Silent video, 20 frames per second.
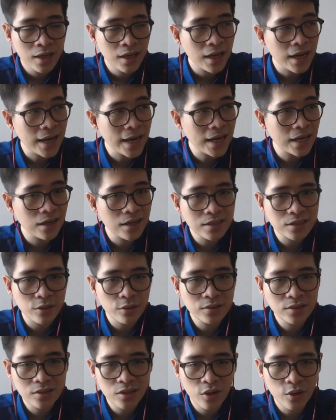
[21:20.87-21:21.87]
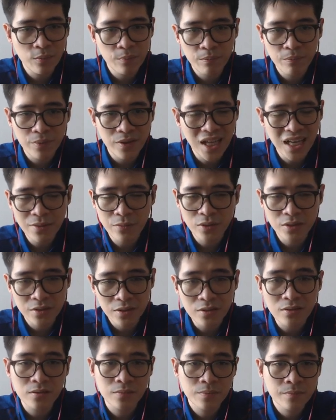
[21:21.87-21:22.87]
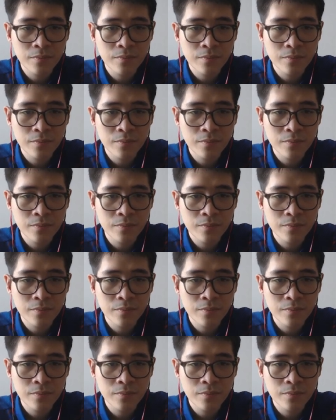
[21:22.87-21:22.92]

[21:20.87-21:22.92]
And it's also playable too.